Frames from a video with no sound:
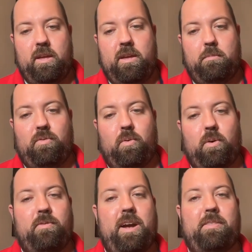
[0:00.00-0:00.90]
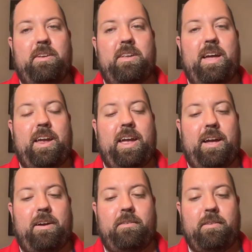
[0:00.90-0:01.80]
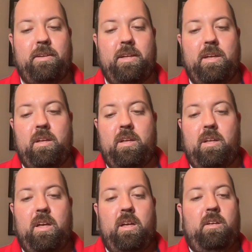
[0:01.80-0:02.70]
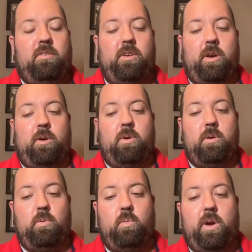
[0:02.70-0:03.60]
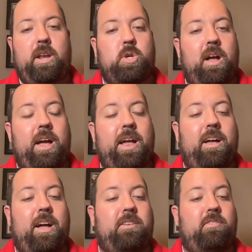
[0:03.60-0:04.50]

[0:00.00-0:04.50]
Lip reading: before finally dying out. So we try not to